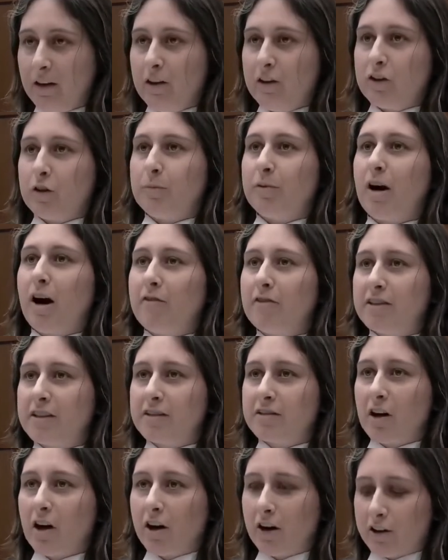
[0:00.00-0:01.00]
The provinces
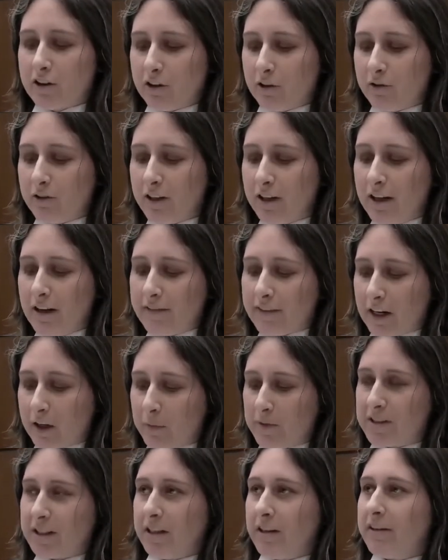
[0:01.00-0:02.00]
argued that it
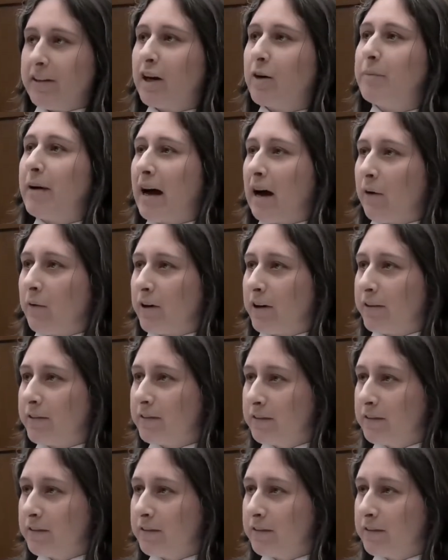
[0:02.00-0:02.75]
was in their power